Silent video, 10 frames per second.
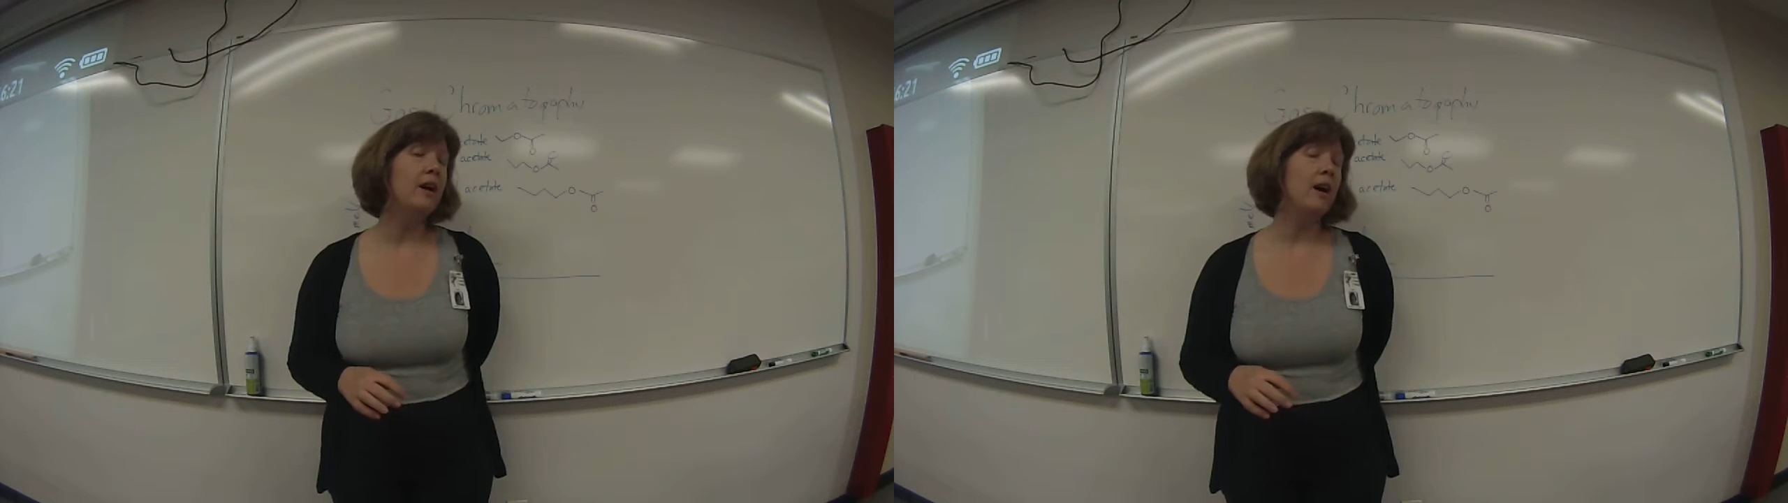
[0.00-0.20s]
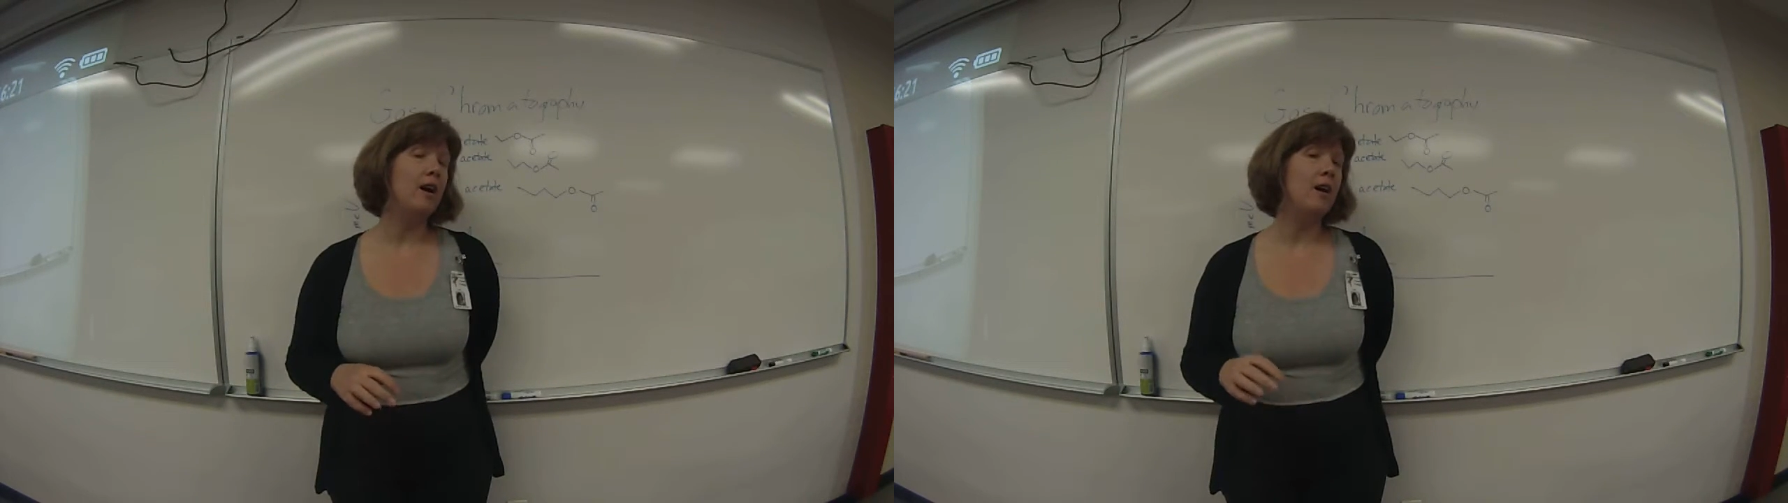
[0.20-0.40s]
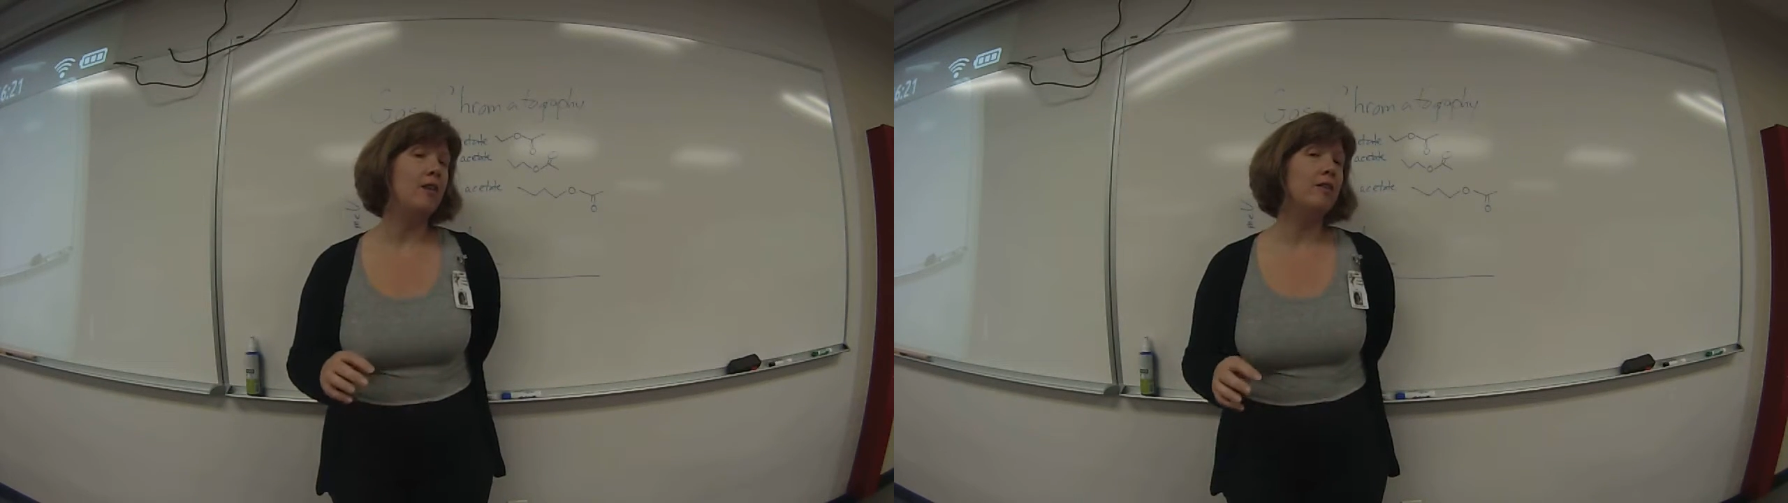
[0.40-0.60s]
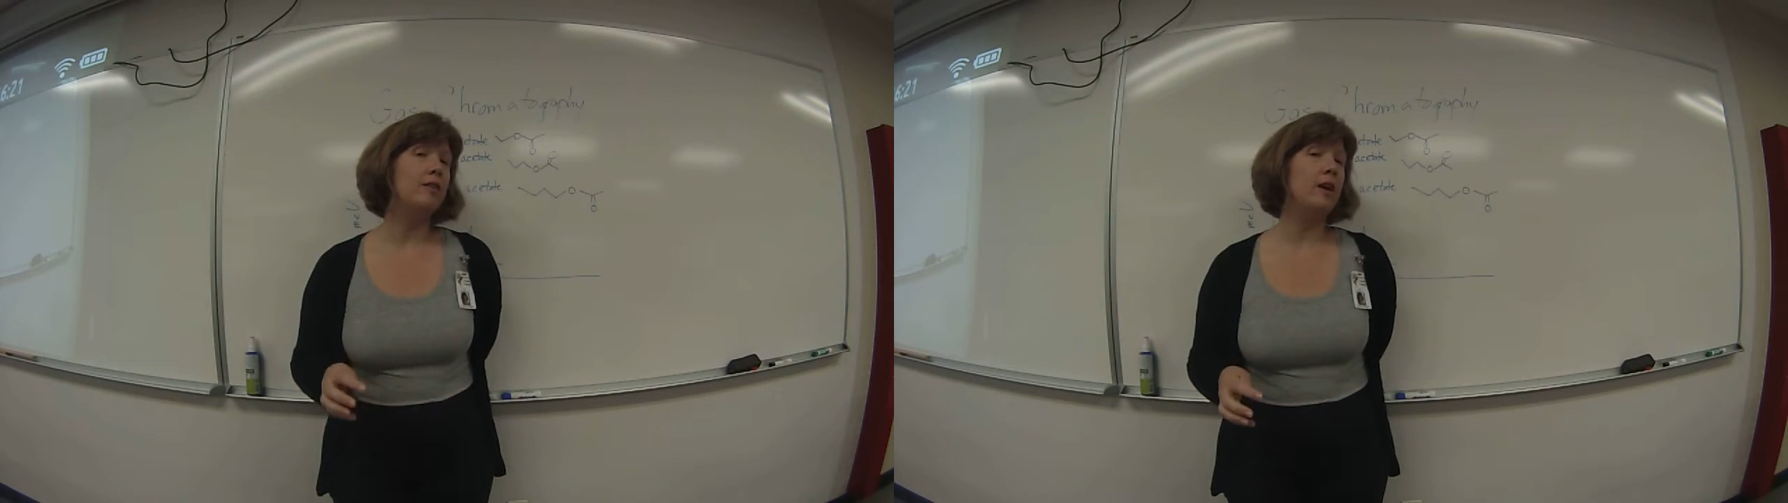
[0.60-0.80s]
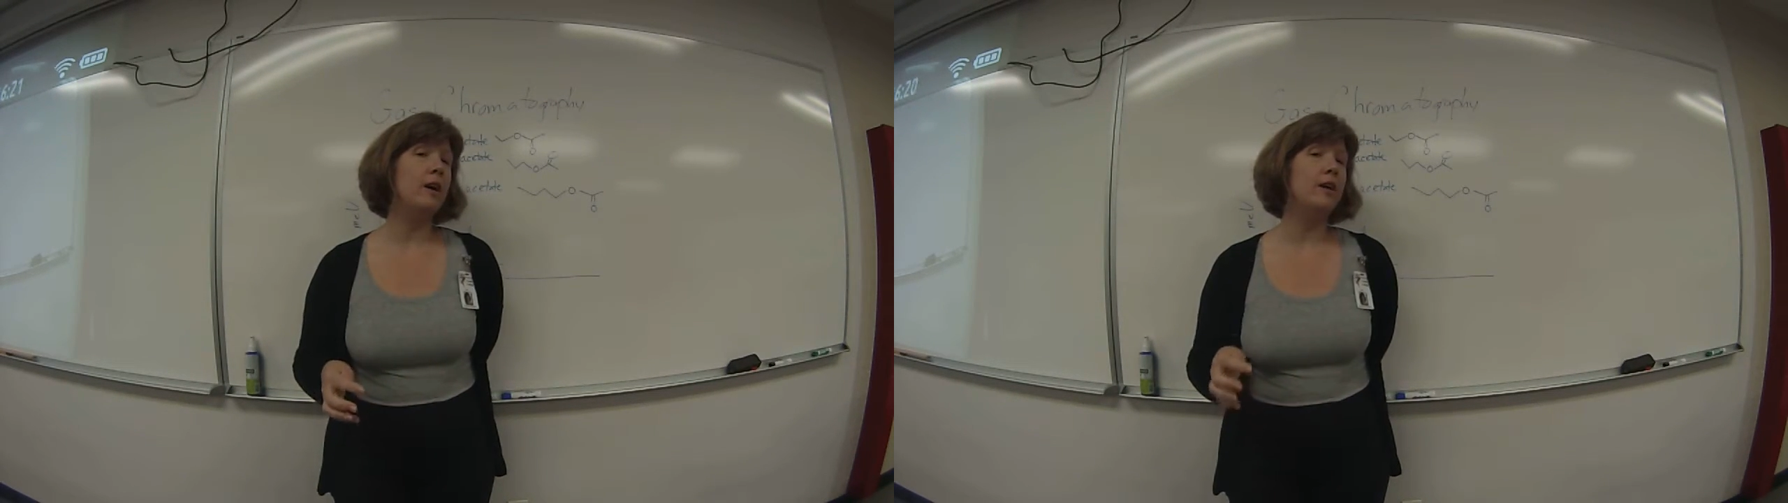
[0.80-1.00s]
of
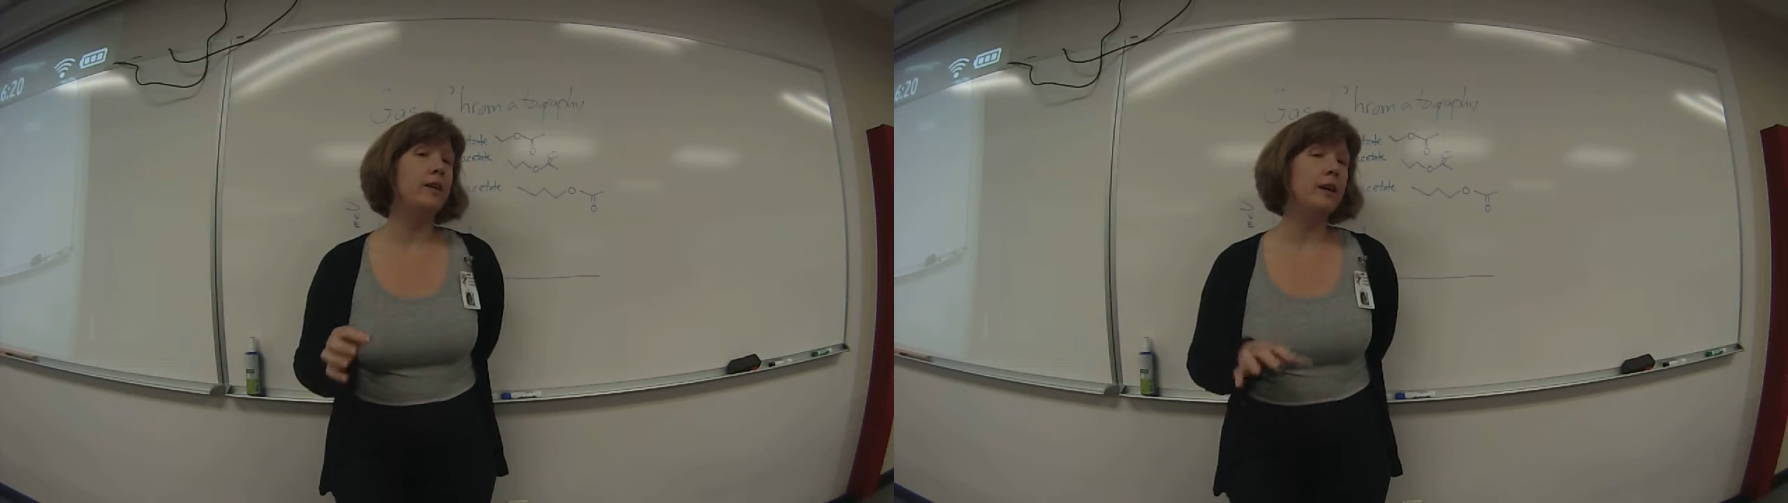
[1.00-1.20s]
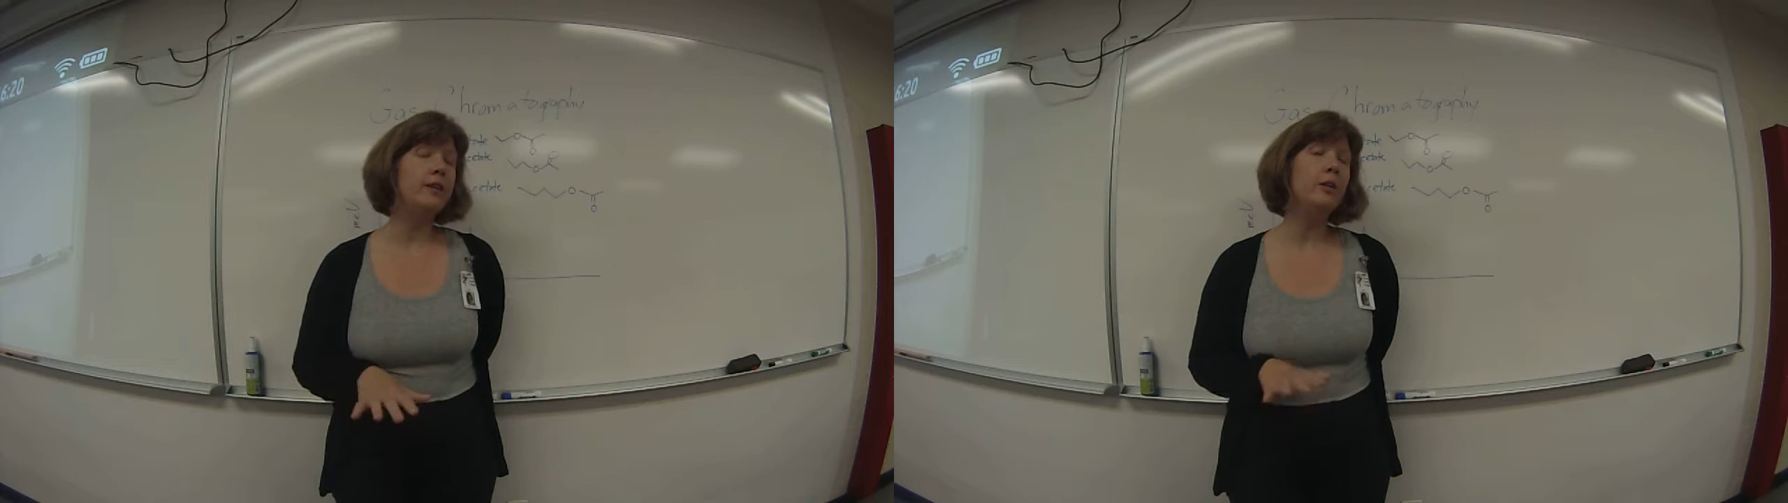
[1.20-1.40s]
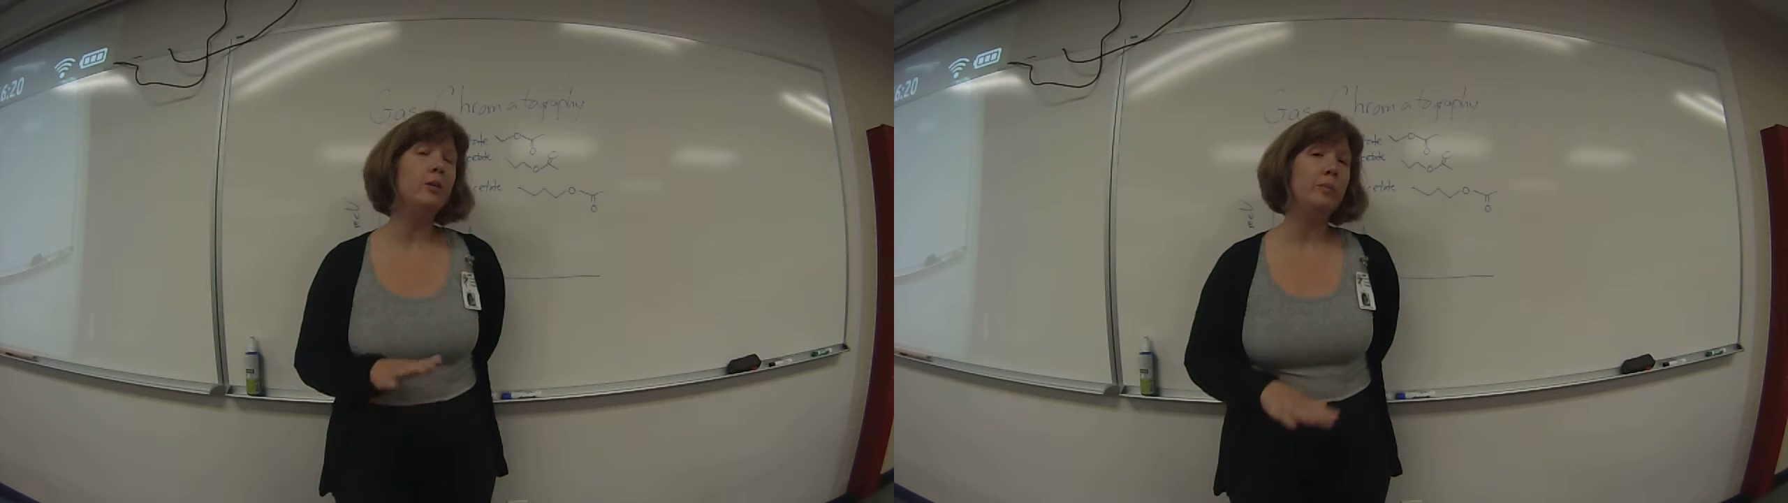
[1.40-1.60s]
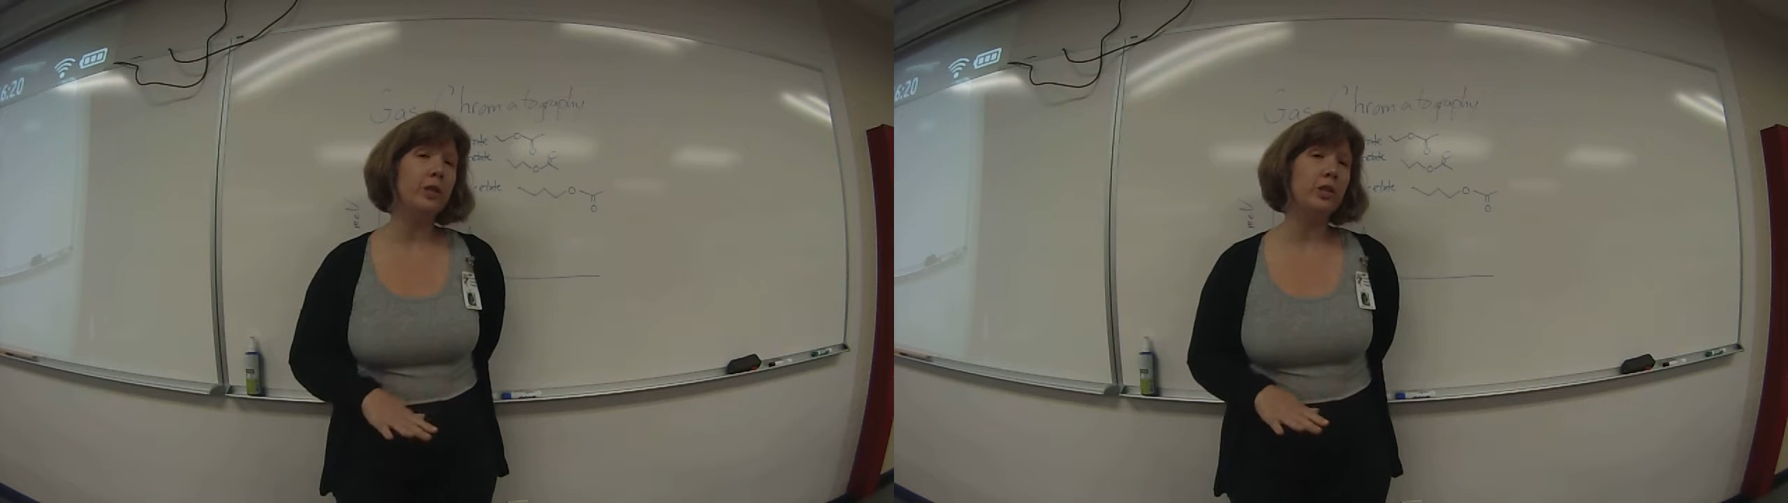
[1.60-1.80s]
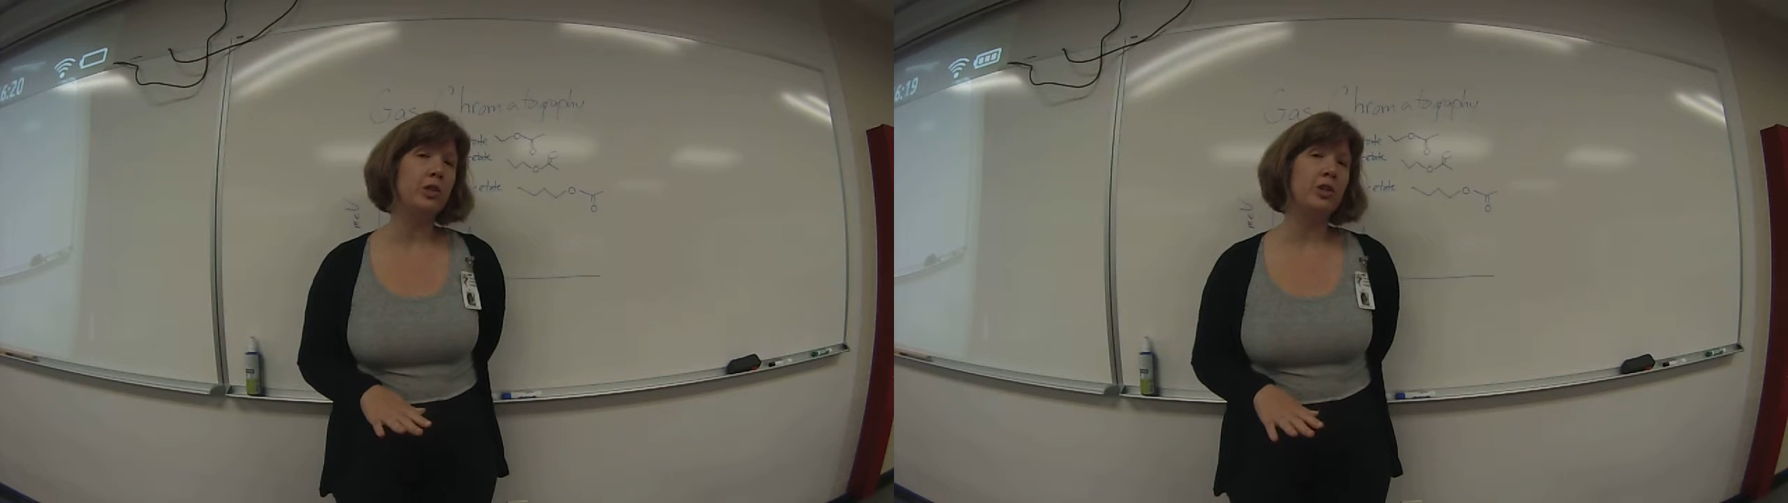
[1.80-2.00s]
an unknown
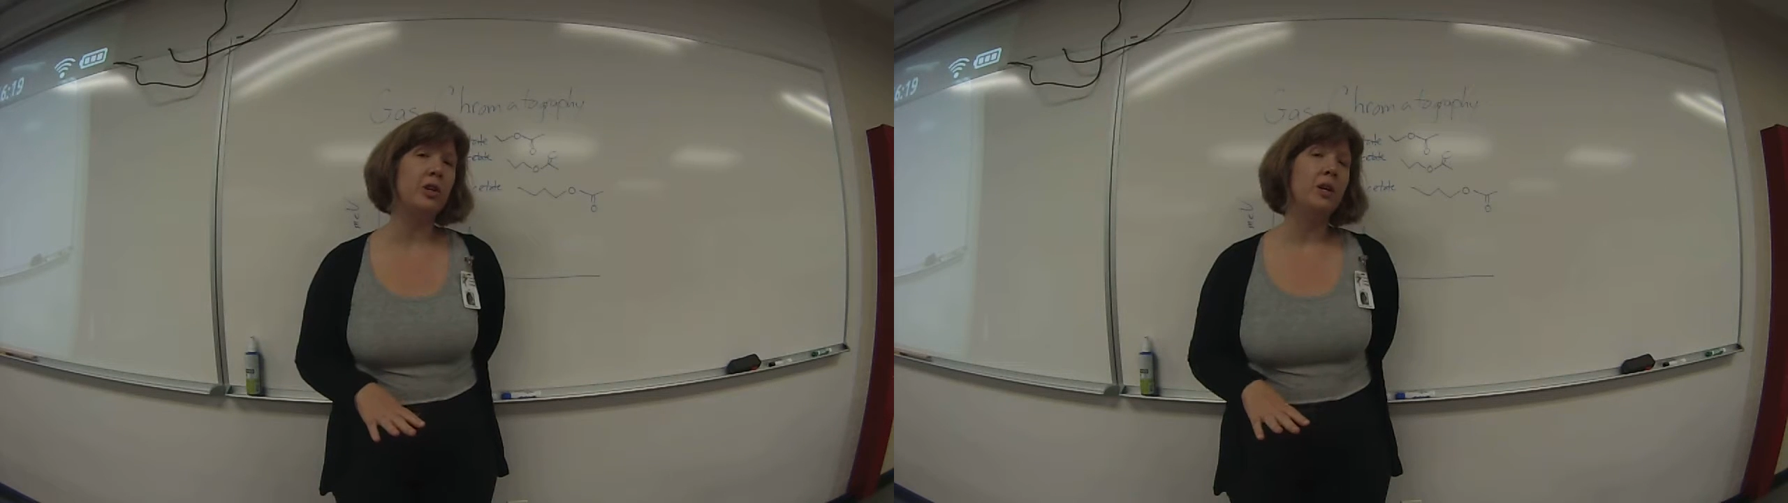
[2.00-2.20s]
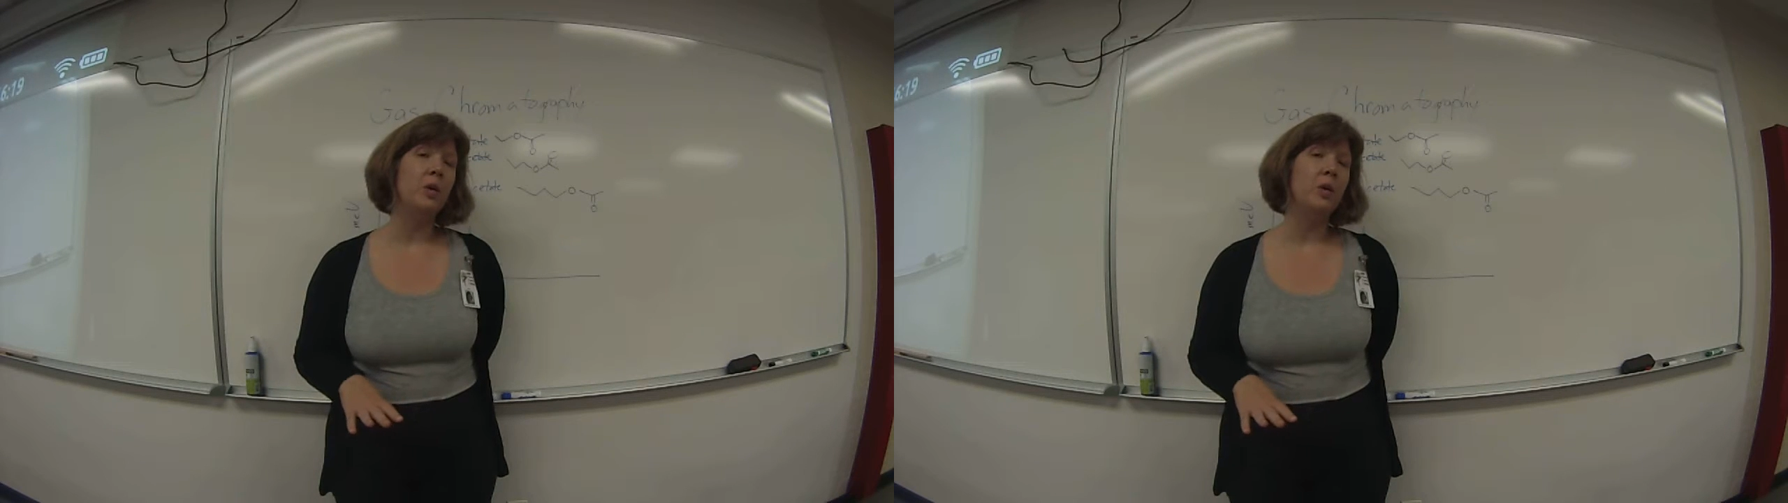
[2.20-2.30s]
mixture